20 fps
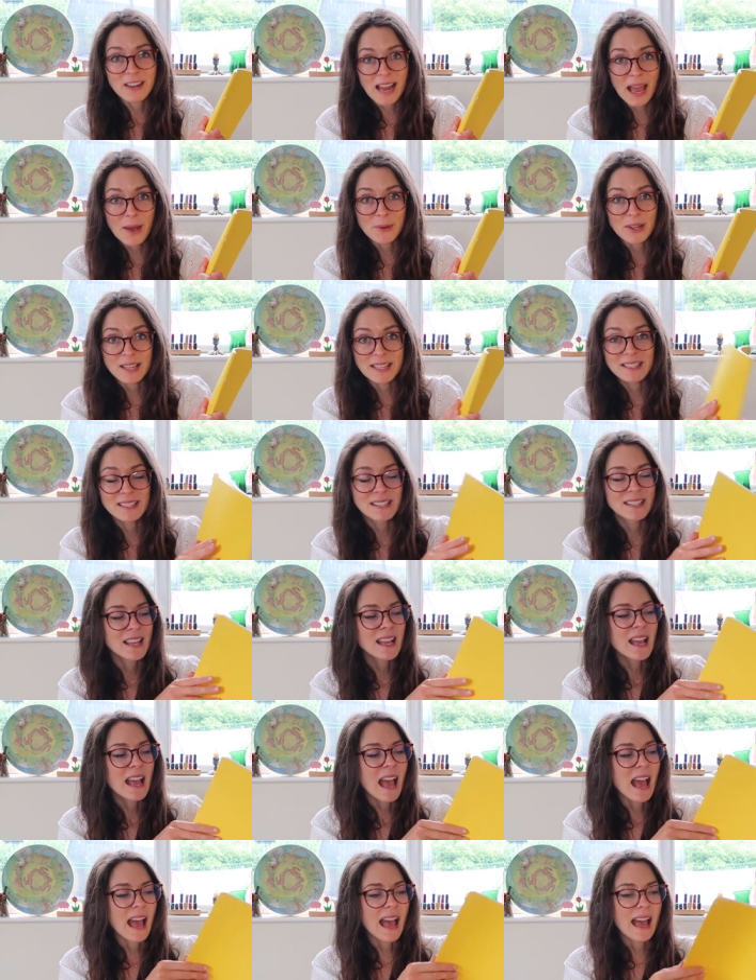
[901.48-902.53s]
flowers
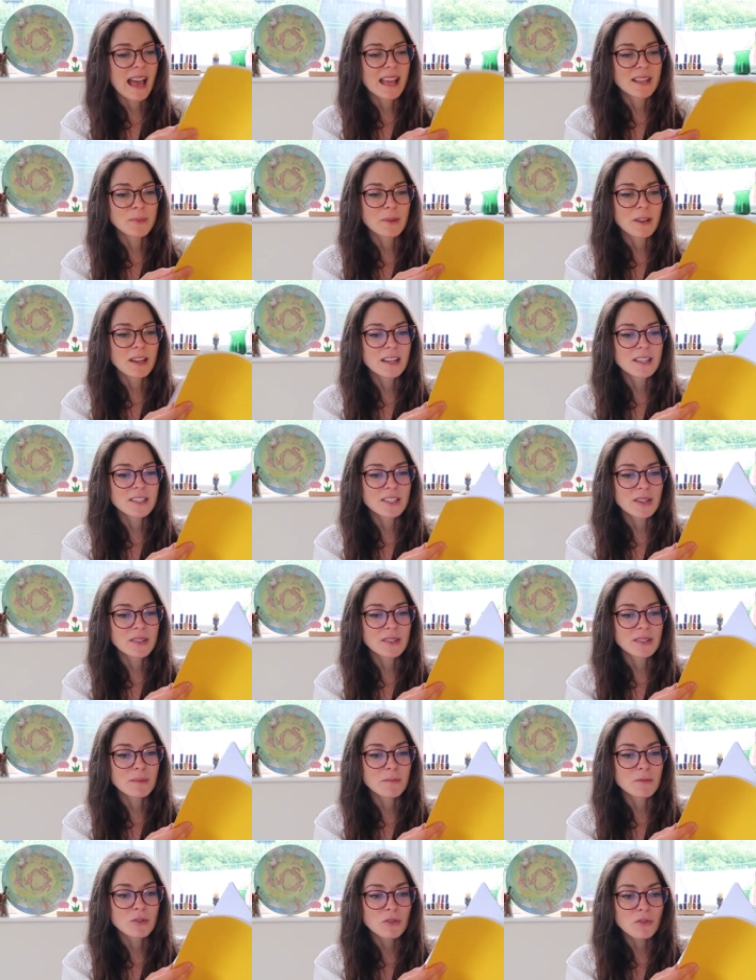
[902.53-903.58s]
and we're going to do
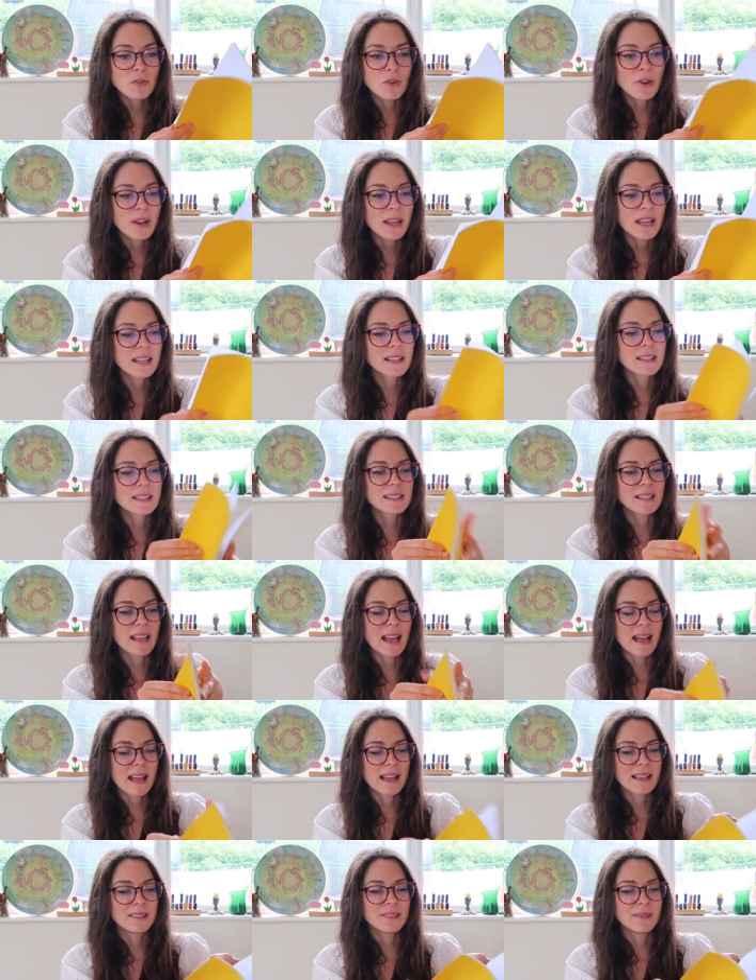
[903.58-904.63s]
some drawings
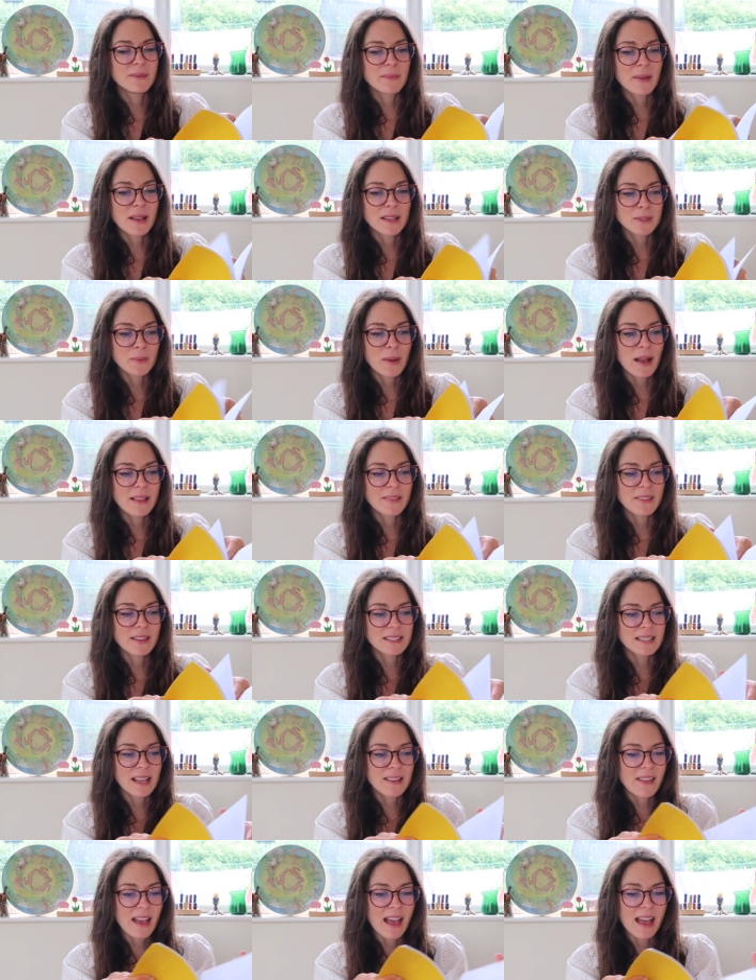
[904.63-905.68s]
um, as well and things
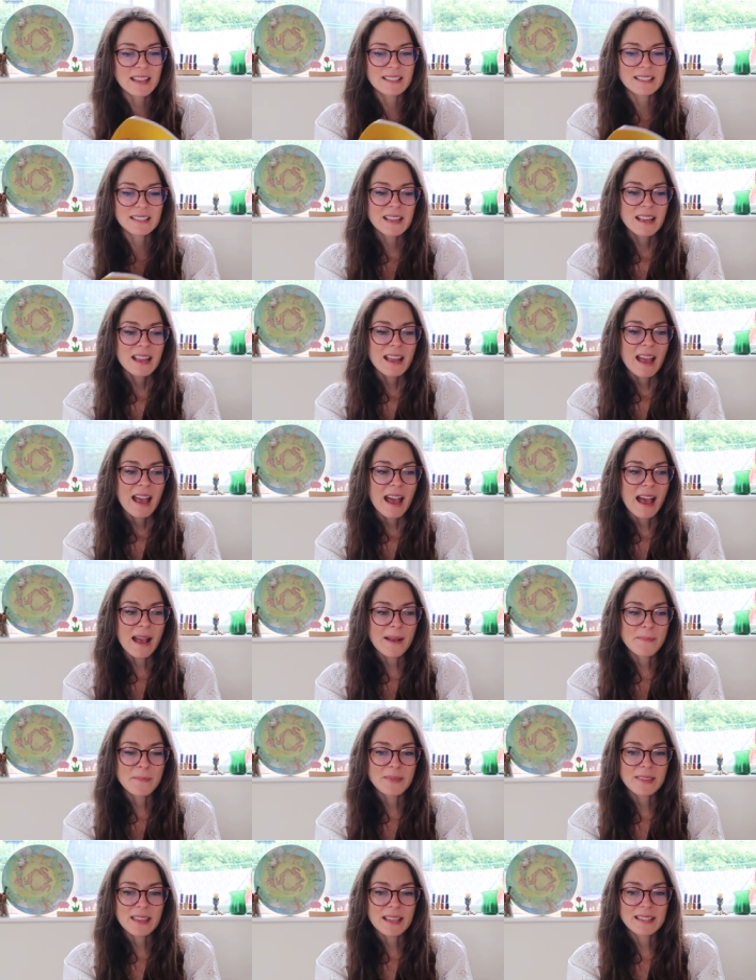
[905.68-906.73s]
like that
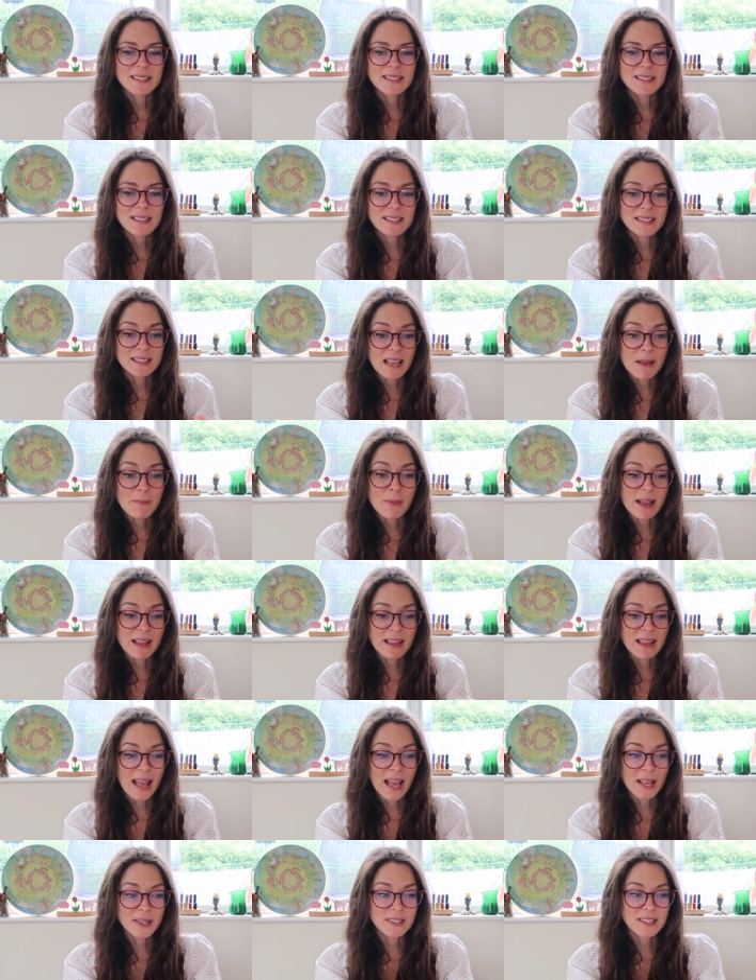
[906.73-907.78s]
um, this summer
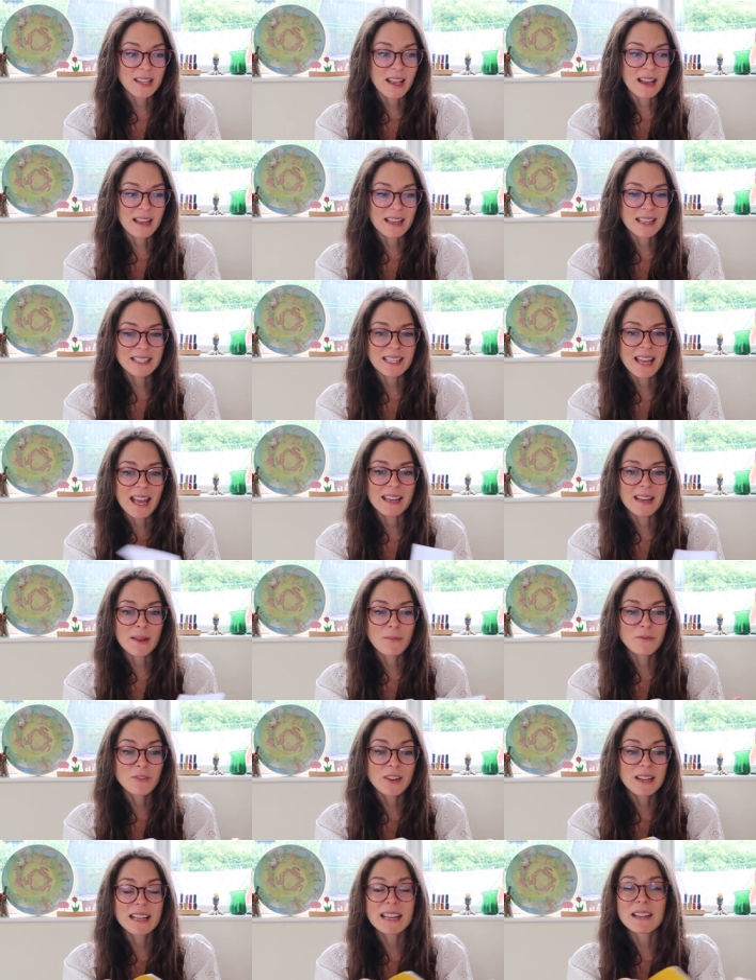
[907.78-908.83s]
outside. And
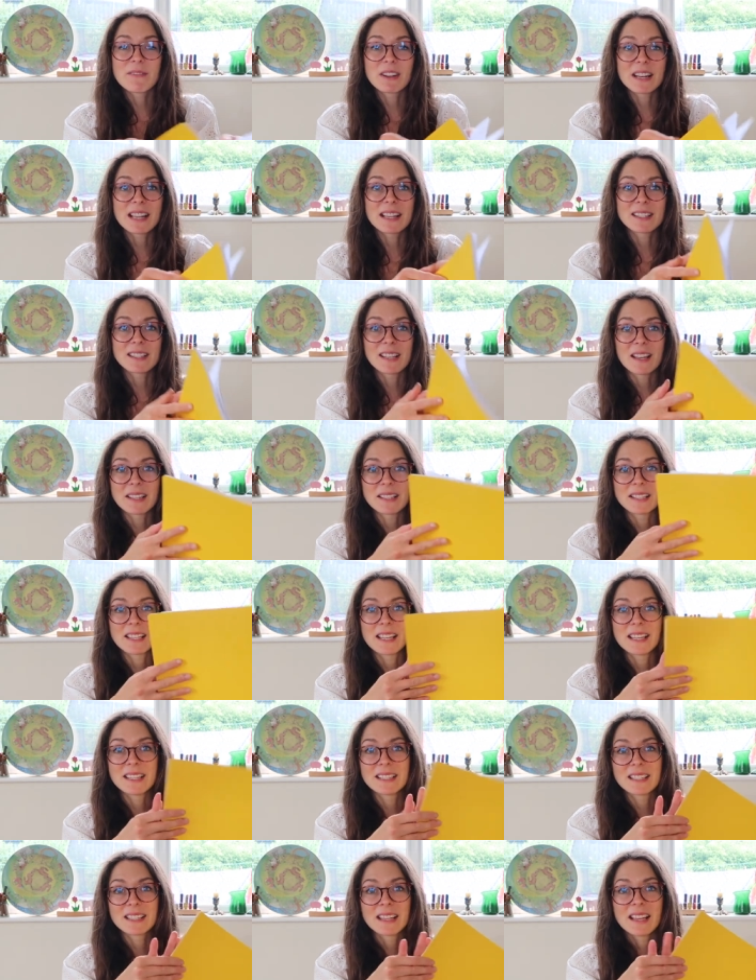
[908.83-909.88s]
I'm really, really
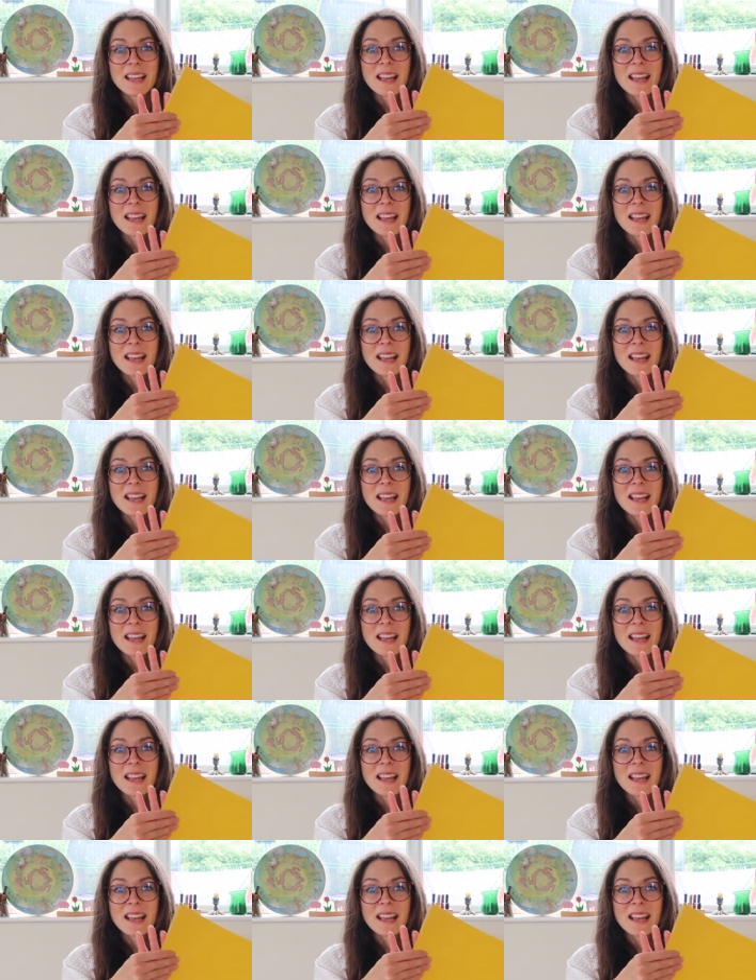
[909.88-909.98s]
excited